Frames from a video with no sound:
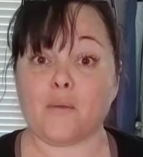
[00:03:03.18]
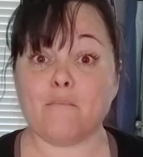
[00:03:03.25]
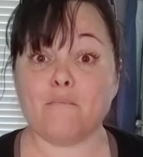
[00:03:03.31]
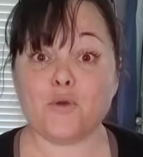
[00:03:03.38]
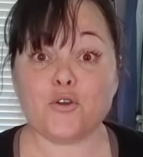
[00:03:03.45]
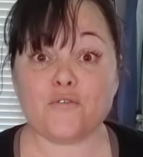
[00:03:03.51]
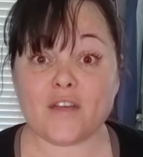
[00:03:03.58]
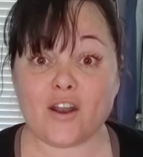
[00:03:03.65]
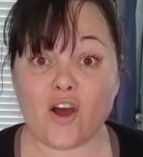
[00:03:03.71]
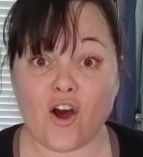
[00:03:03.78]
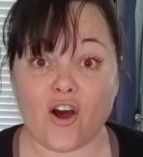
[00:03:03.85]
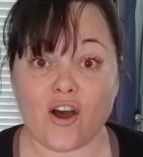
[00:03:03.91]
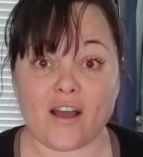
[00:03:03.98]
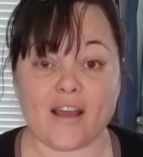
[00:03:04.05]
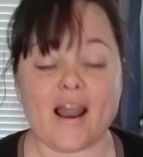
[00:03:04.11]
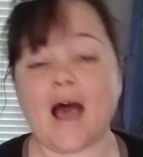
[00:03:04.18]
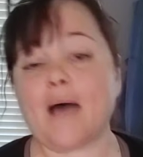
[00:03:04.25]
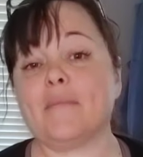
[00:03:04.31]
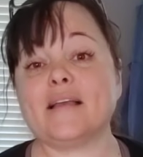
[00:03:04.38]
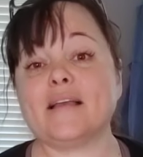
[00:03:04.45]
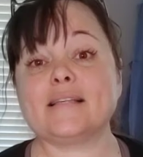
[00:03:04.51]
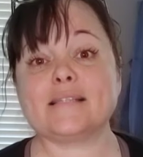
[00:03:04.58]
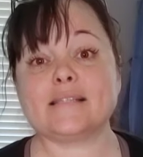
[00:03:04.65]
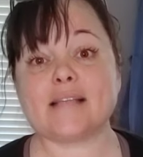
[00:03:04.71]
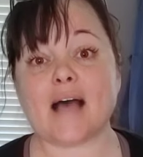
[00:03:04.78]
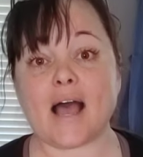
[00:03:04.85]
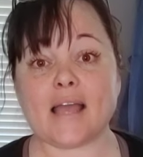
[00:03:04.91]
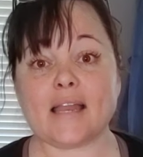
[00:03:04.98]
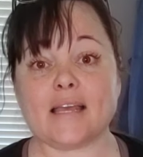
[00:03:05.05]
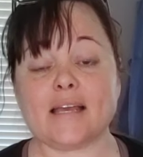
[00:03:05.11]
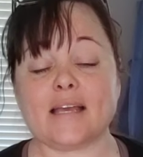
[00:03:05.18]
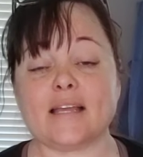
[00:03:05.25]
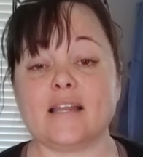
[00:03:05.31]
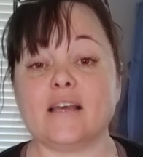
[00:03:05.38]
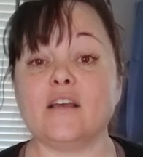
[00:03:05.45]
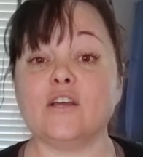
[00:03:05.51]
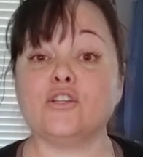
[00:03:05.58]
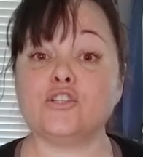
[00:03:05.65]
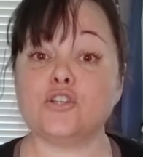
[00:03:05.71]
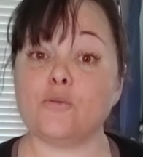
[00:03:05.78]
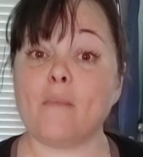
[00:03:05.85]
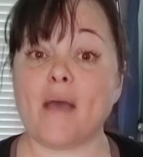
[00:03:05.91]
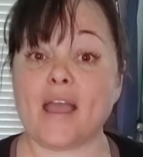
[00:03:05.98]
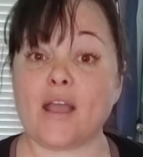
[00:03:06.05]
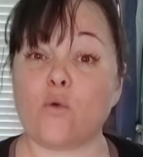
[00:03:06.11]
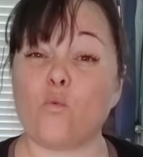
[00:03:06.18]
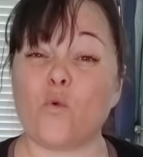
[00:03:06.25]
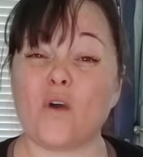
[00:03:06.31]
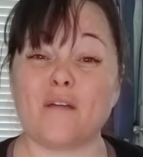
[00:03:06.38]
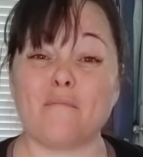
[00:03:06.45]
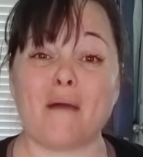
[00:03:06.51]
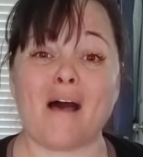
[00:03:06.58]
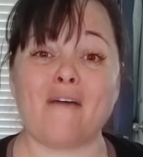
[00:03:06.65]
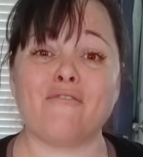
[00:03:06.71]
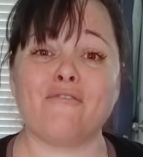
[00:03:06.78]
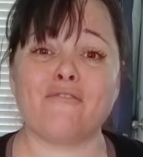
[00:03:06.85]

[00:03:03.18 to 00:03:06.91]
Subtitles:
moving on, I'm excited to make one of my